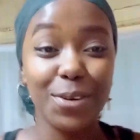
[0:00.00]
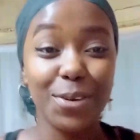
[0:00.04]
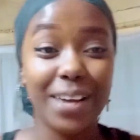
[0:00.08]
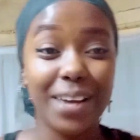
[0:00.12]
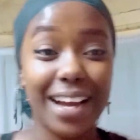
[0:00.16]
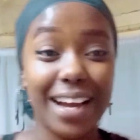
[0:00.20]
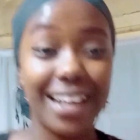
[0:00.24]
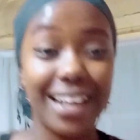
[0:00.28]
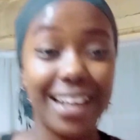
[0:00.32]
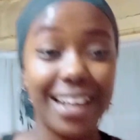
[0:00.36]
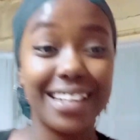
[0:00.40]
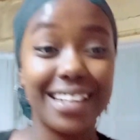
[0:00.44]

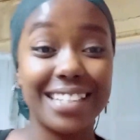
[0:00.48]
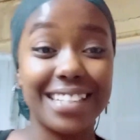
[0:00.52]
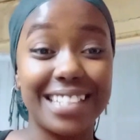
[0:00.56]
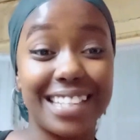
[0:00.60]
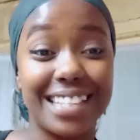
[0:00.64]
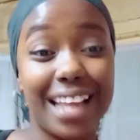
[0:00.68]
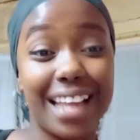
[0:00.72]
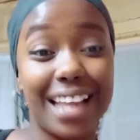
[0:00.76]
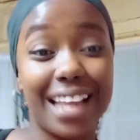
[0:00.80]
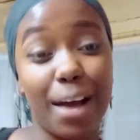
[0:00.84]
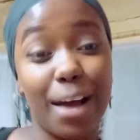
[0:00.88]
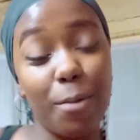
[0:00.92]

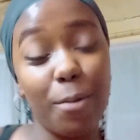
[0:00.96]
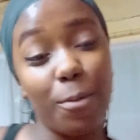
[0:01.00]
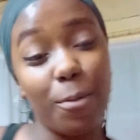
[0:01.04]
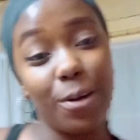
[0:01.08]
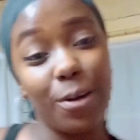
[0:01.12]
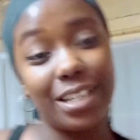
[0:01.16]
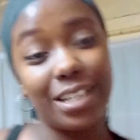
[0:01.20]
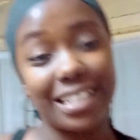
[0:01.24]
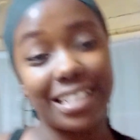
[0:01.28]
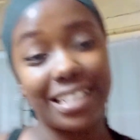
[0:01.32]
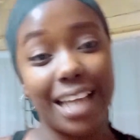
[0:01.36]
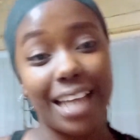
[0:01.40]
guys, that
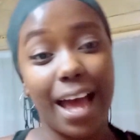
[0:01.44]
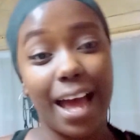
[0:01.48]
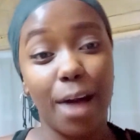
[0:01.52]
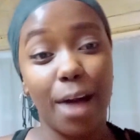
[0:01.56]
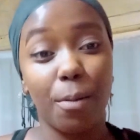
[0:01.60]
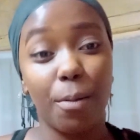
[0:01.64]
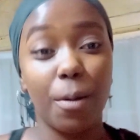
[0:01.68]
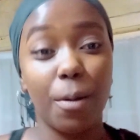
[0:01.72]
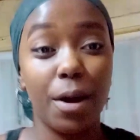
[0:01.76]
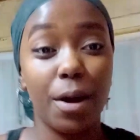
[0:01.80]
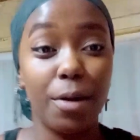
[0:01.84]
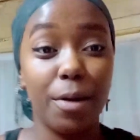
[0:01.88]
was
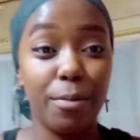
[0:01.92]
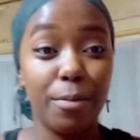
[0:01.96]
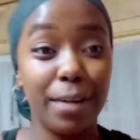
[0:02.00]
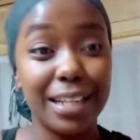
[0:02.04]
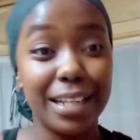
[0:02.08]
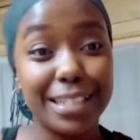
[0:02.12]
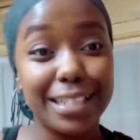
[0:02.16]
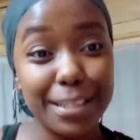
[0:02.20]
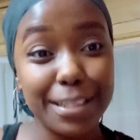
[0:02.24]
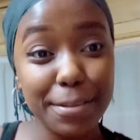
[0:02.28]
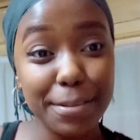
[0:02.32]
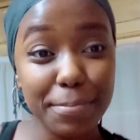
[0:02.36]
our
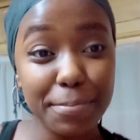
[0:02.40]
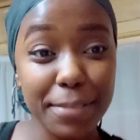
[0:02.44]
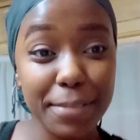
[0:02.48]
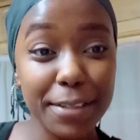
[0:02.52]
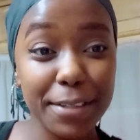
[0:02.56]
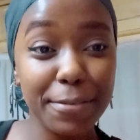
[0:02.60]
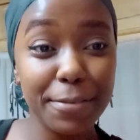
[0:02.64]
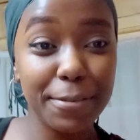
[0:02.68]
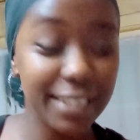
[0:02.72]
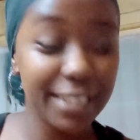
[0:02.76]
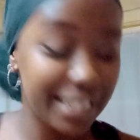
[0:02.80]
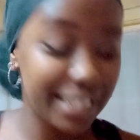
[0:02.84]

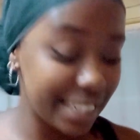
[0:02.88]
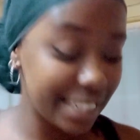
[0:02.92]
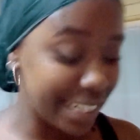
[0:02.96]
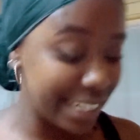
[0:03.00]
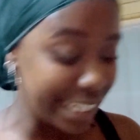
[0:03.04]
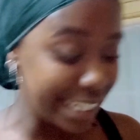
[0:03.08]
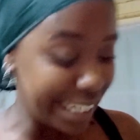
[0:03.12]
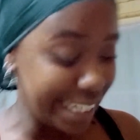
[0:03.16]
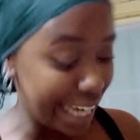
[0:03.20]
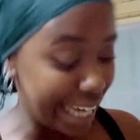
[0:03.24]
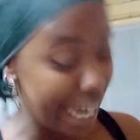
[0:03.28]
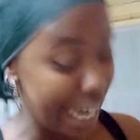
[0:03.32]
recipe for
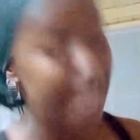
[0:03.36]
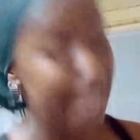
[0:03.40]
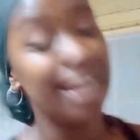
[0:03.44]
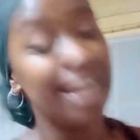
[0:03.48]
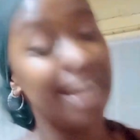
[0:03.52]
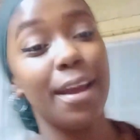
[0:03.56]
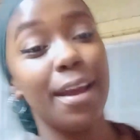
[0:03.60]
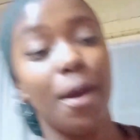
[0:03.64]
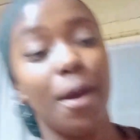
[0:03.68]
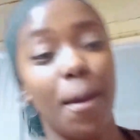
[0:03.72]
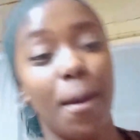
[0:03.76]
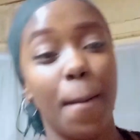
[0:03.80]
the day.
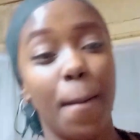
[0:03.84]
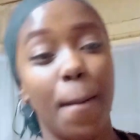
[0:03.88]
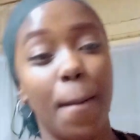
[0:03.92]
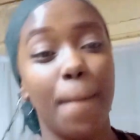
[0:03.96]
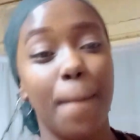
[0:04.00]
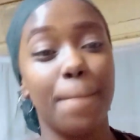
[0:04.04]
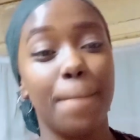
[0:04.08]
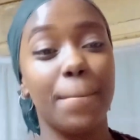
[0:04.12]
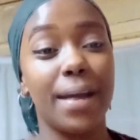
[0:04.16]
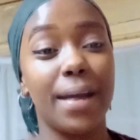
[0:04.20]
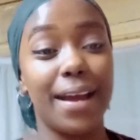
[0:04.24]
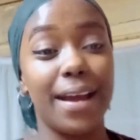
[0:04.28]

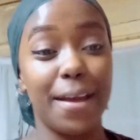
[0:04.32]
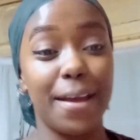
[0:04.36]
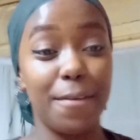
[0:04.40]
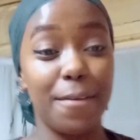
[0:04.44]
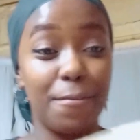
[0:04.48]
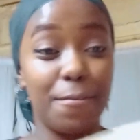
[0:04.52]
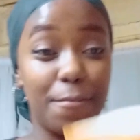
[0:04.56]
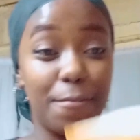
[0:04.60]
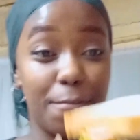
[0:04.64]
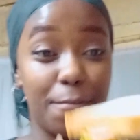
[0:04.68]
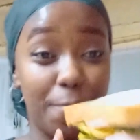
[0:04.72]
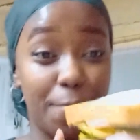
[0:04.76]
My
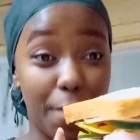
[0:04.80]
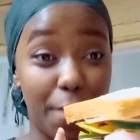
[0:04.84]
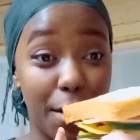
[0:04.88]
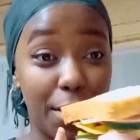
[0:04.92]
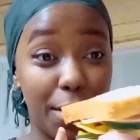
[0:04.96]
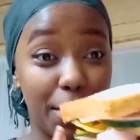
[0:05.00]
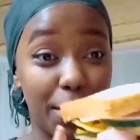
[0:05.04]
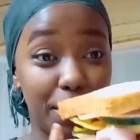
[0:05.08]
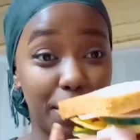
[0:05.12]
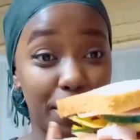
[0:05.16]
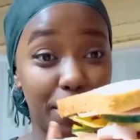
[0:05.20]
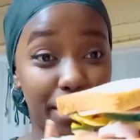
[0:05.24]

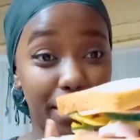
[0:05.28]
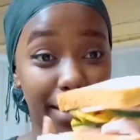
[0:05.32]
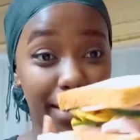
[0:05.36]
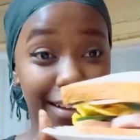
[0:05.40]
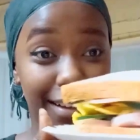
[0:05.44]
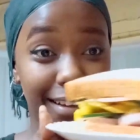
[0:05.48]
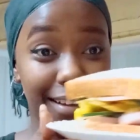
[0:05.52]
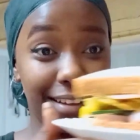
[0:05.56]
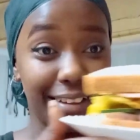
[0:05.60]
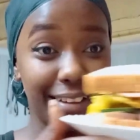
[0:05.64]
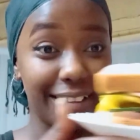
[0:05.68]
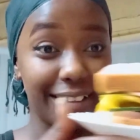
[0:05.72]
very
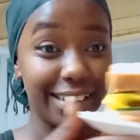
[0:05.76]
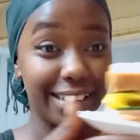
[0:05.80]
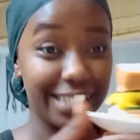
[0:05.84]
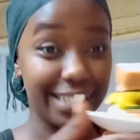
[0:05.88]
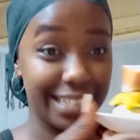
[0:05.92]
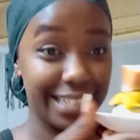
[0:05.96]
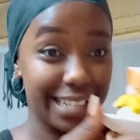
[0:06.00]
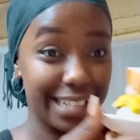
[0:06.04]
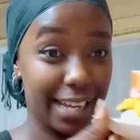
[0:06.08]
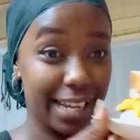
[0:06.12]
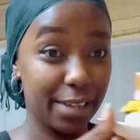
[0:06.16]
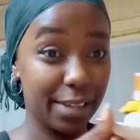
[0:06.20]
big
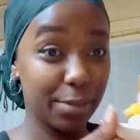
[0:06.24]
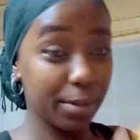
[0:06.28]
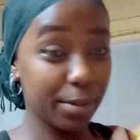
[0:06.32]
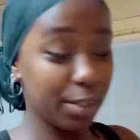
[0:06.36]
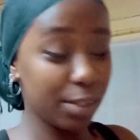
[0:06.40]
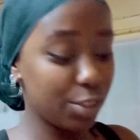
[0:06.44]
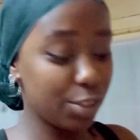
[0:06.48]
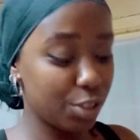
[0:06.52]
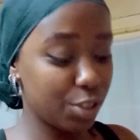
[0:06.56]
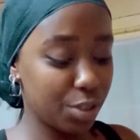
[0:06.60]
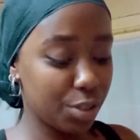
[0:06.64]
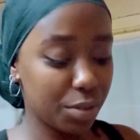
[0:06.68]

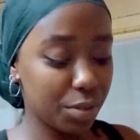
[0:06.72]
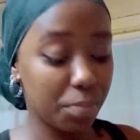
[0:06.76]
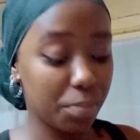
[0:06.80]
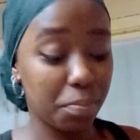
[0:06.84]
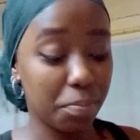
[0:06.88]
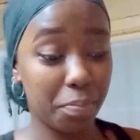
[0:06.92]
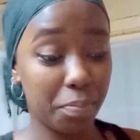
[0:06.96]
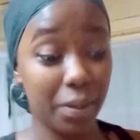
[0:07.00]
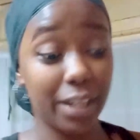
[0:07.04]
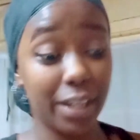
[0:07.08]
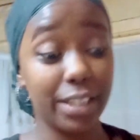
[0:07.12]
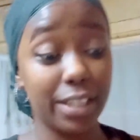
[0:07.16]
sandwich,
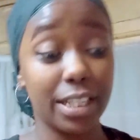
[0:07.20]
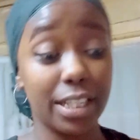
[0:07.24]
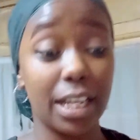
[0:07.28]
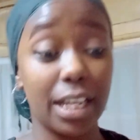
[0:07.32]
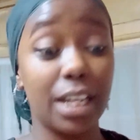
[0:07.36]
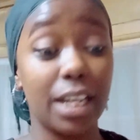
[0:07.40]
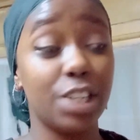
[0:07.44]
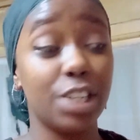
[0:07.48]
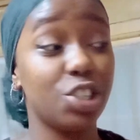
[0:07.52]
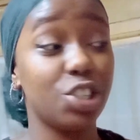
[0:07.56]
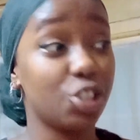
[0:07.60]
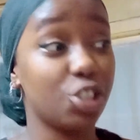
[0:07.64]
but
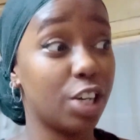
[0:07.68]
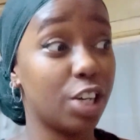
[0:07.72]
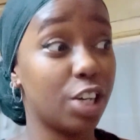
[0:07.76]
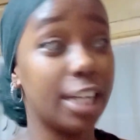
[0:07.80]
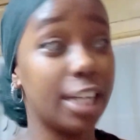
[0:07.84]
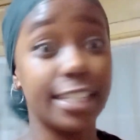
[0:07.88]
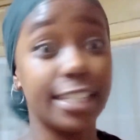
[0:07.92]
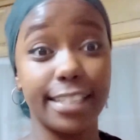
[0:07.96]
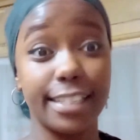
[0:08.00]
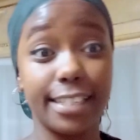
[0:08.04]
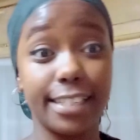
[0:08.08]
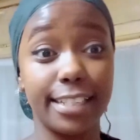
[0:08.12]

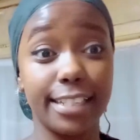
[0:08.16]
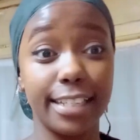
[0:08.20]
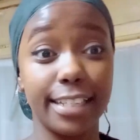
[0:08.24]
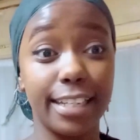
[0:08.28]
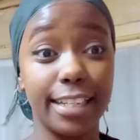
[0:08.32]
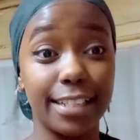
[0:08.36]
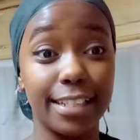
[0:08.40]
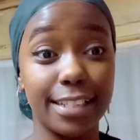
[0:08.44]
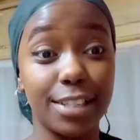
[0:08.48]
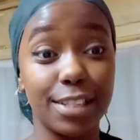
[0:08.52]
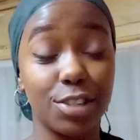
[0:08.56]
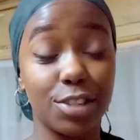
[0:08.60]
trust,
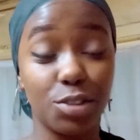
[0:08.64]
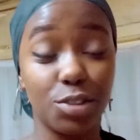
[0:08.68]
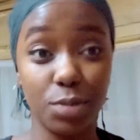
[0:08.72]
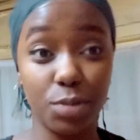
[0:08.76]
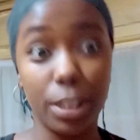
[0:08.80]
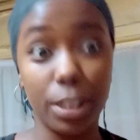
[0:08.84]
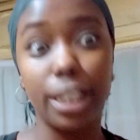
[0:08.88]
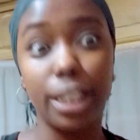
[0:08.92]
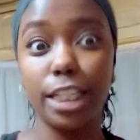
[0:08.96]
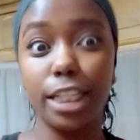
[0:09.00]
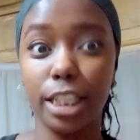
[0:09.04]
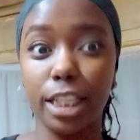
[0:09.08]
it is
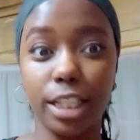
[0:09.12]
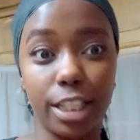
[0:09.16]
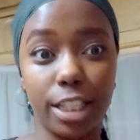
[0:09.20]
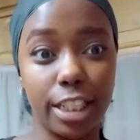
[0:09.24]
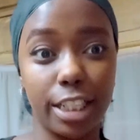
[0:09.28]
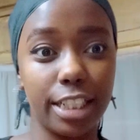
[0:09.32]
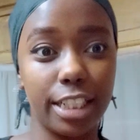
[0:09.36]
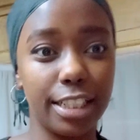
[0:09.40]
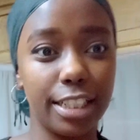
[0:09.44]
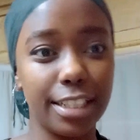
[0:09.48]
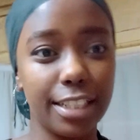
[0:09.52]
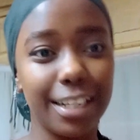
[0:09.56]
really
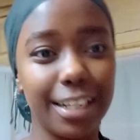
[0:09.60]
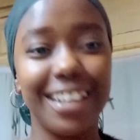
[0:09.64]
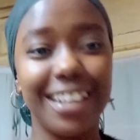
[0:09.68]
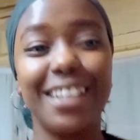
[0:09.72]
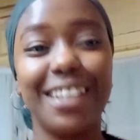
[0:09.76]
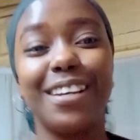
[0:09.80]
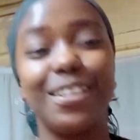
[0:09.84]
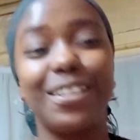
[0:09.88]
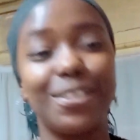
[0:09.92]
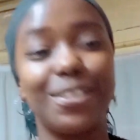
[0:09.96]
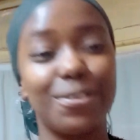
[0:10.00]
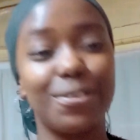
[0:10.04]
good.
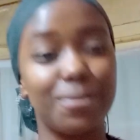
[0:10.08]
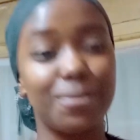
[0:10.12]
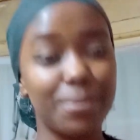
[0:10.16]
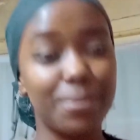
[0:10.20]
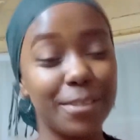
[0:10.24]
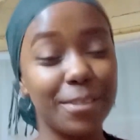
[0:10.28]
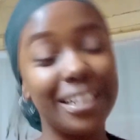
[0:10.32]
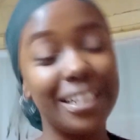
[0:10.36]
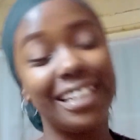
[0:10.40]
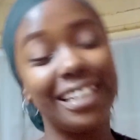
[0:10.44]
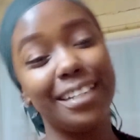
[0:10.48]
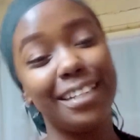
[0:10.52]
It's
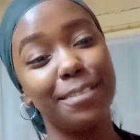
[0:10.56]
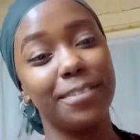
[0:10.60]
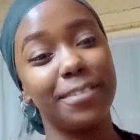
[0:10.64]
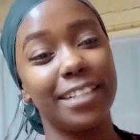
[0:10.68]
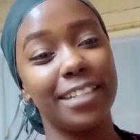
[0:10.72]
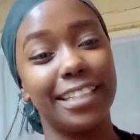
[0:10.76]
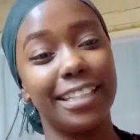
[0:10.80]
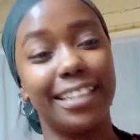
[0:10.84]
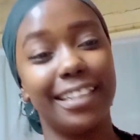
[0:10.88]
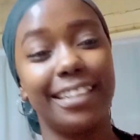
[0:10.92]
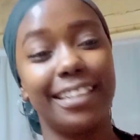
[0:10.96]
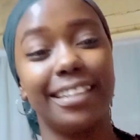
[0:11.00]
really
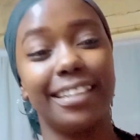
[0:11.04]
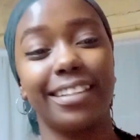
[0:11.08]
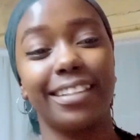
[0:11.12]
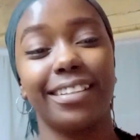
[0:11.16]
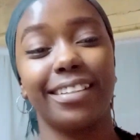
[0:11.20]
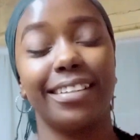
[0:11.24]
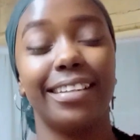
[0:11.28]
filling.